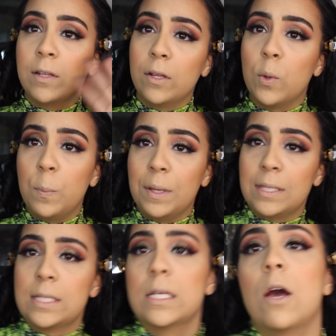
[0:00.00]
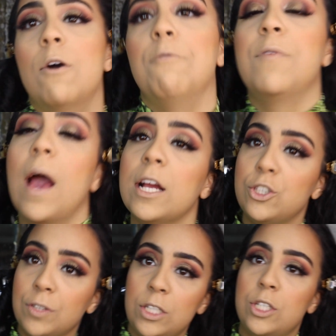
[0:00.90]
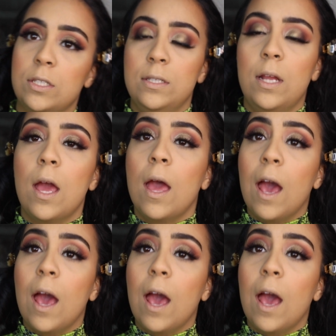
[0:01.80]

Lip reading: a little bits of hydration